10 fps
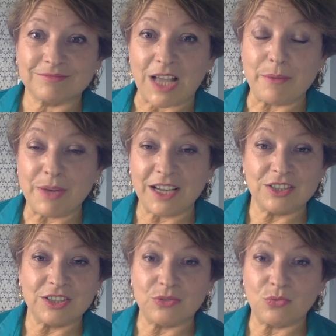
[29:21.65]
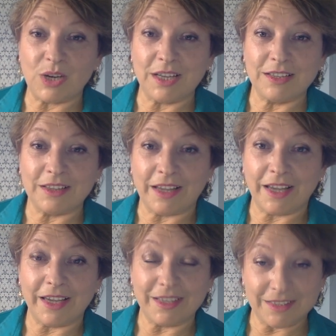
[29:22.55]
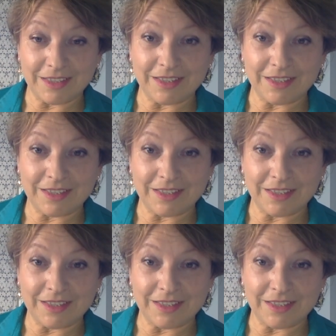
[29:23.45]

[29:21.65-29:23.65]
imagine a white light